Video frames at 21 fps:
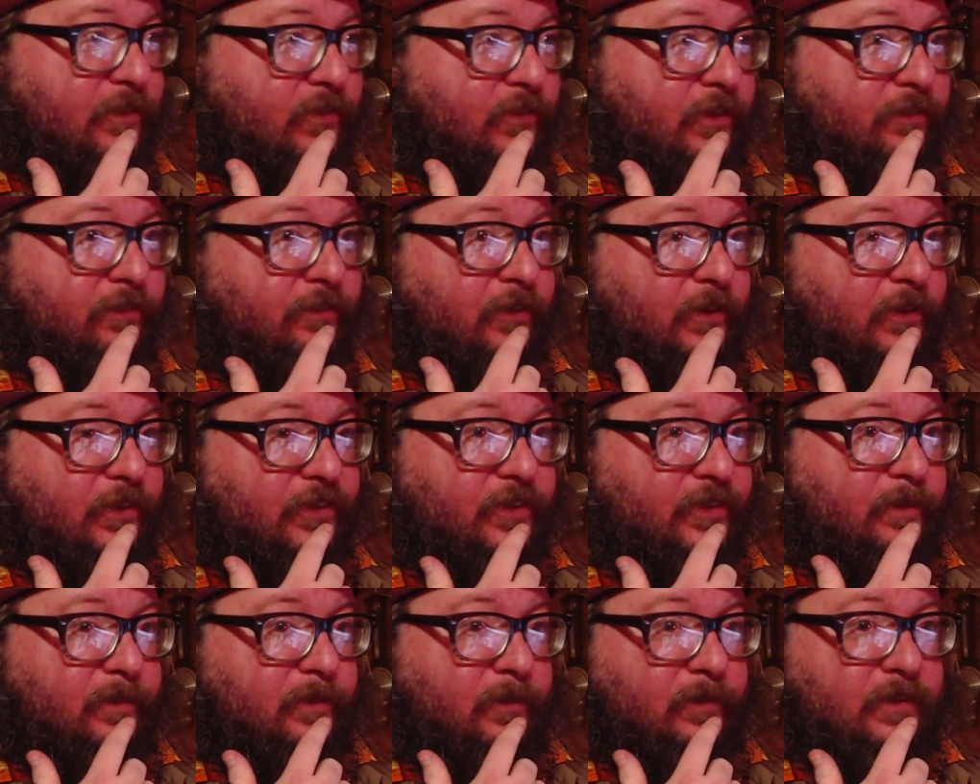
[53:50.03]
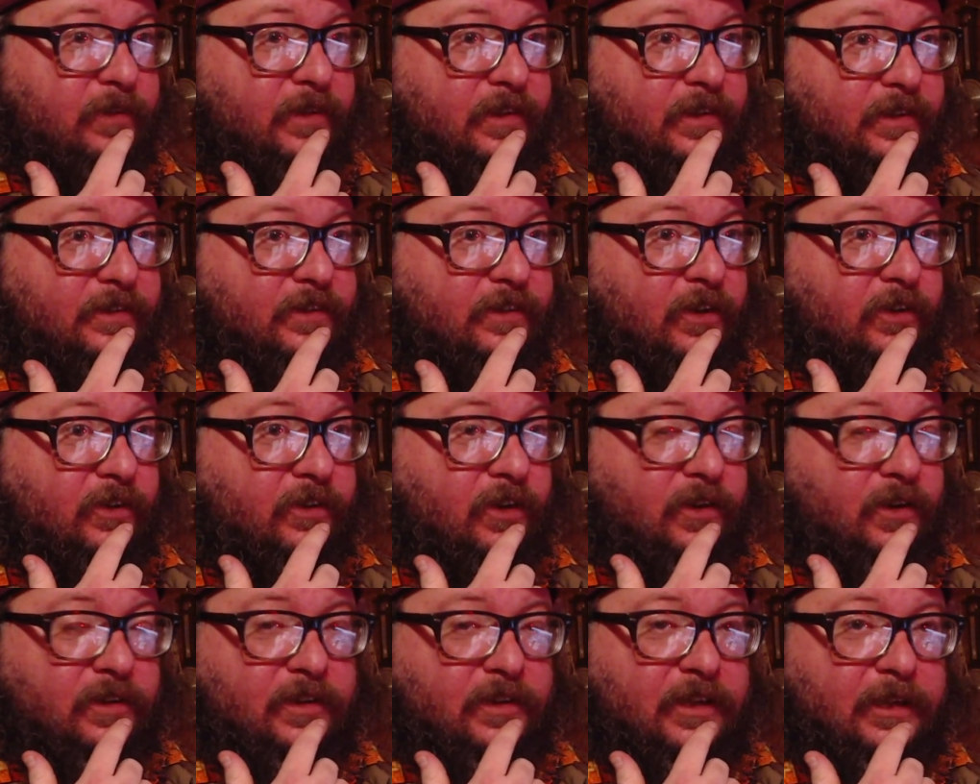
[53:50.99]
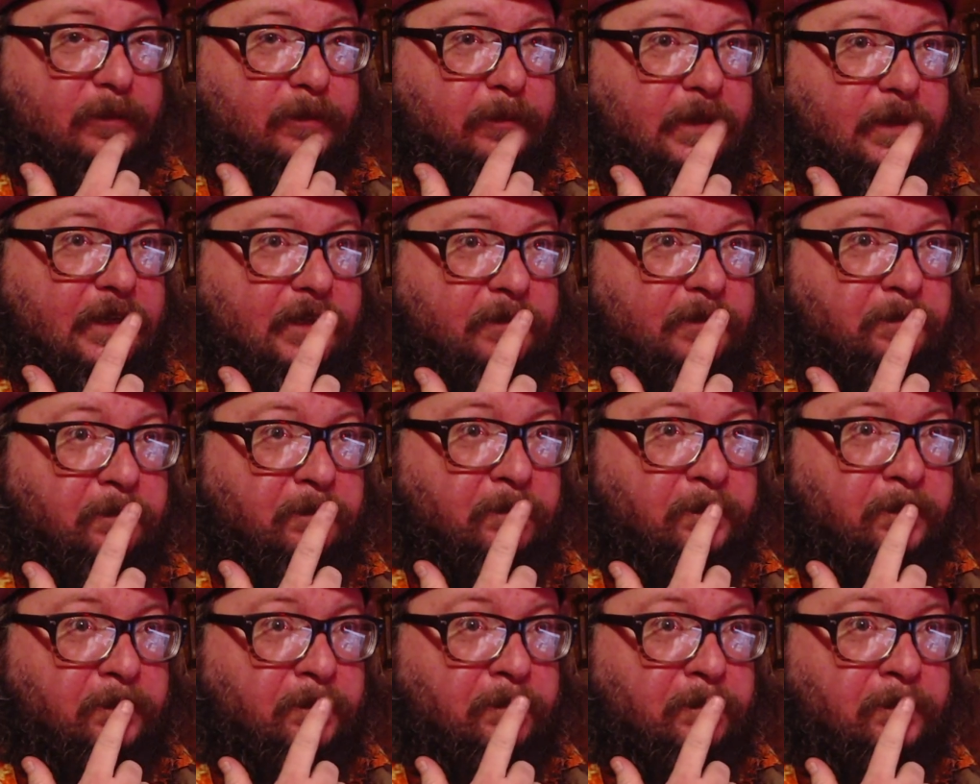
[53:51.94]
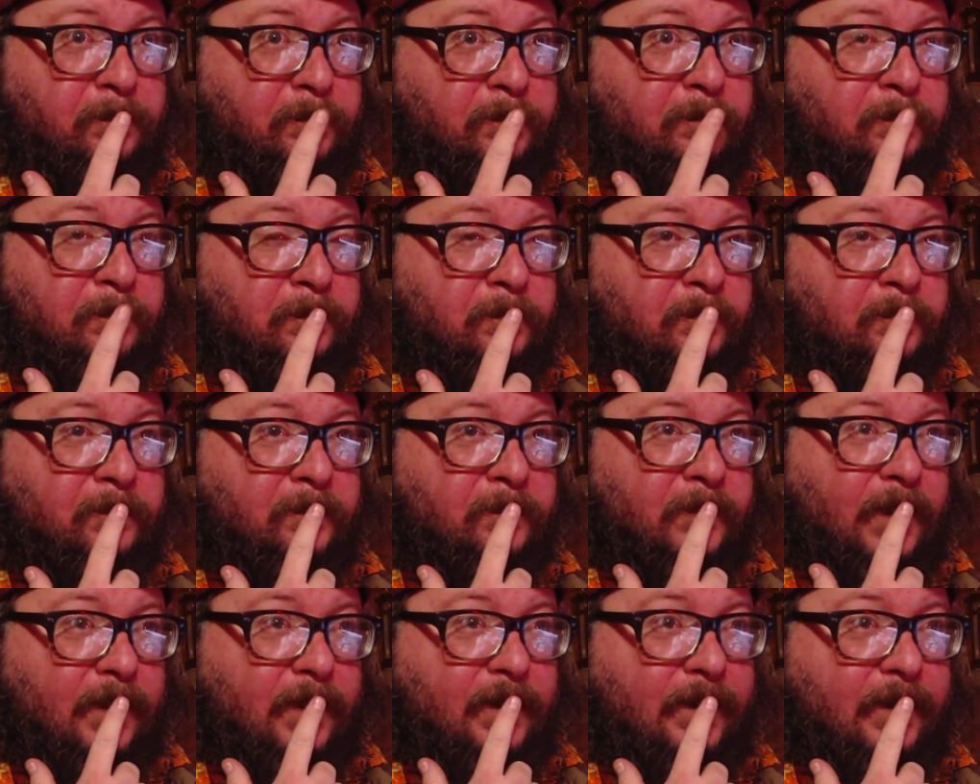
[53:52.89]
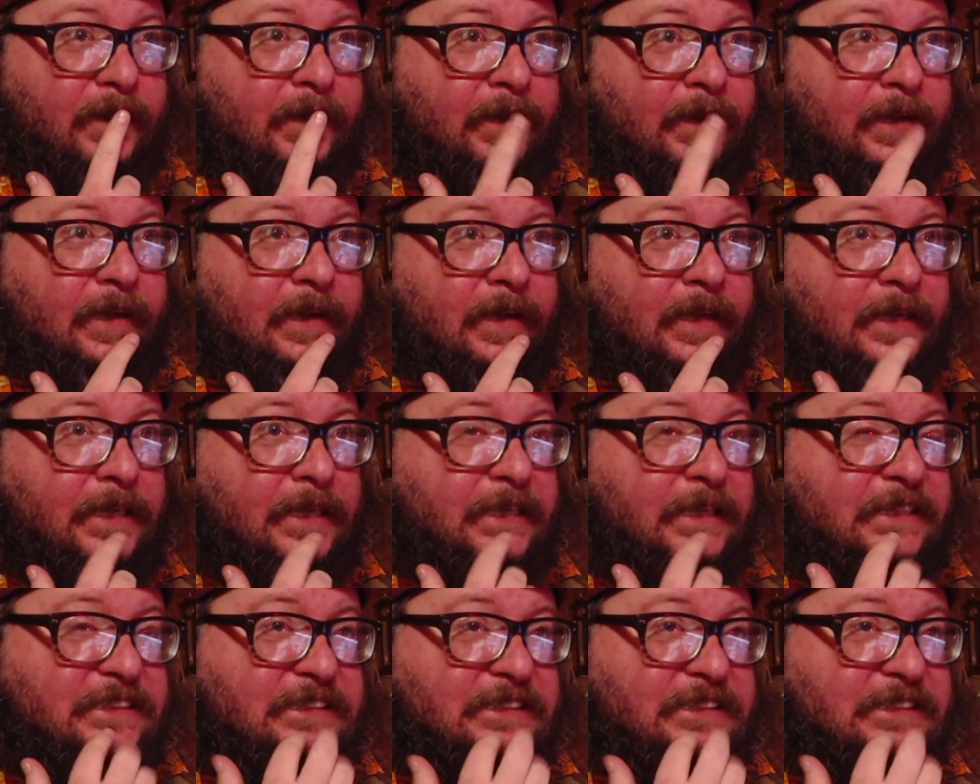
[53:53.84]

for someone with a dark heart like me. Uh,